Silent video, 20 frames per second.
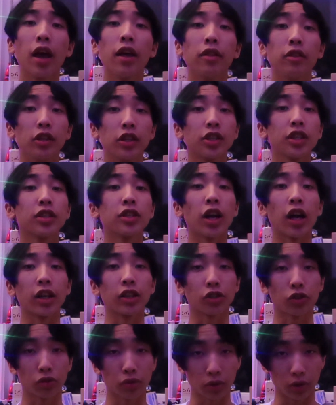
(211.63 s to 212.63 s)
This is
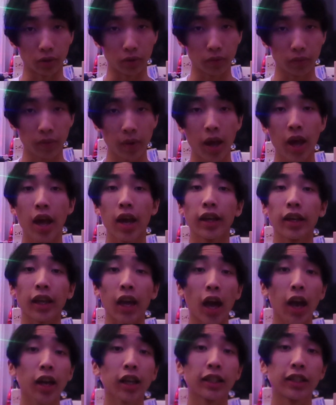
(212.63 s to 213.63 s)
not true.
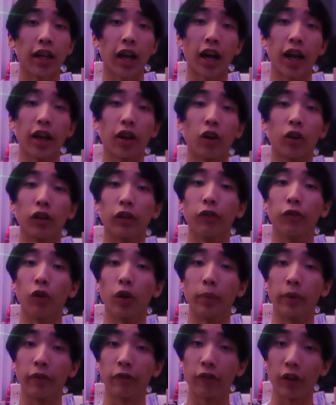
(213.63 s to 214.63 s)
Cacti are a
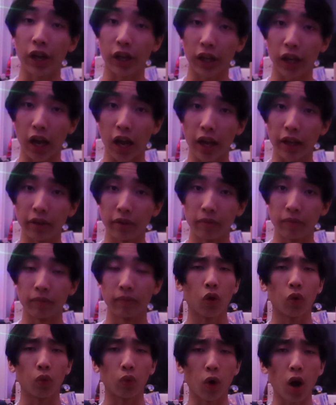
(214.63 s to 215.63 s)
form of fungi.
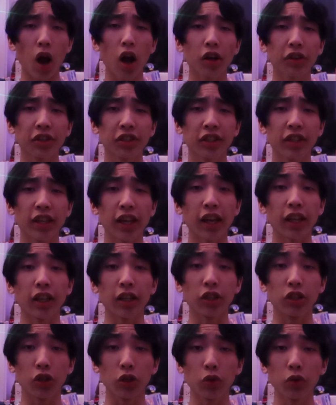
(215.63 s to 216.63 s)
Rocks can
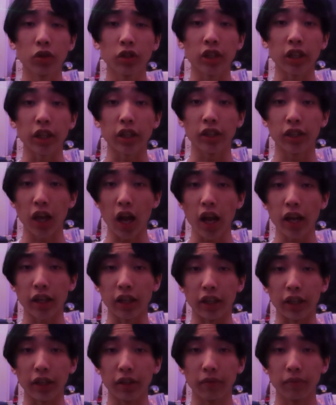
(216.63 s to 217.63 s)
induce
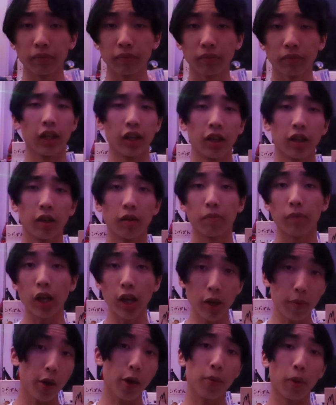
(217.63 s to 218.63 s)
anxiety.
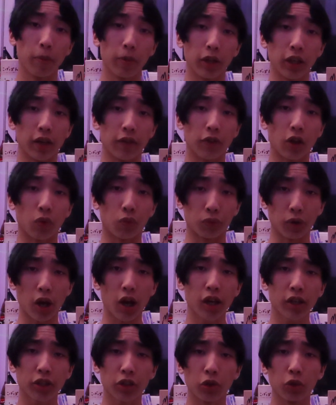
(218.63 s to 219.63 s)
Many people believe that
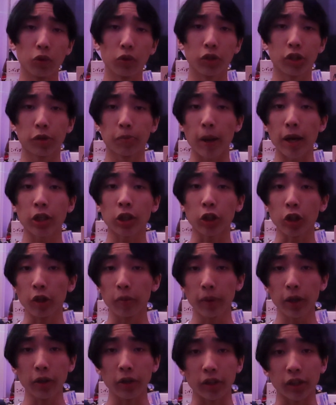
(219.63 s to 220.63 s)
rocks hold special
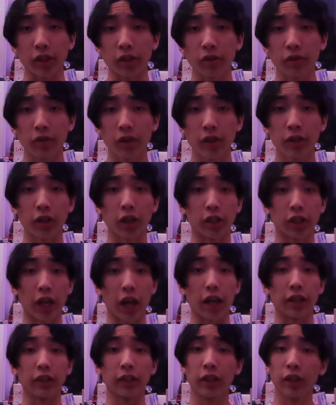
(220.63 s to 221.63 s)
abilities, such
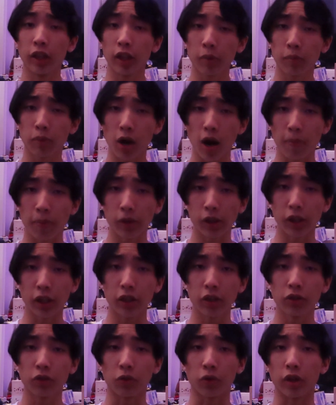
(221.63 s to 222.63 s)
as healing
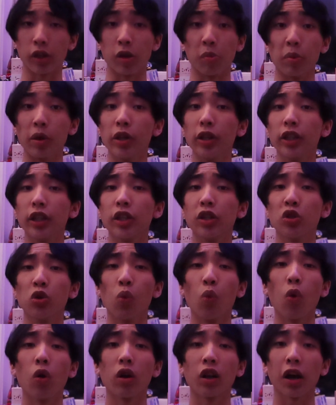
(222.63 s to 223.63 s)
properties or the ability to
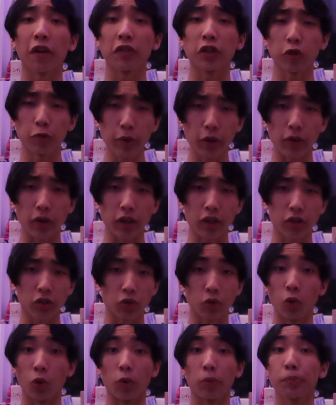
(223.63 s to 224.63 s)
ward off spirits,
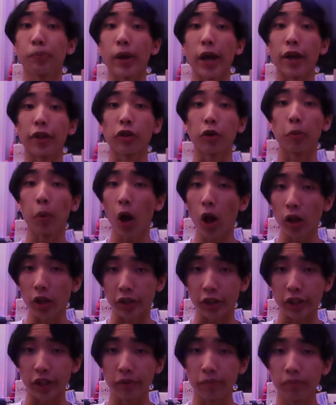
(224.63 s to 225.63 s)
or
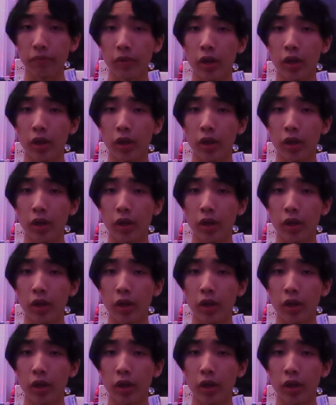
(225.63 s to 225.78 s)
anthropology.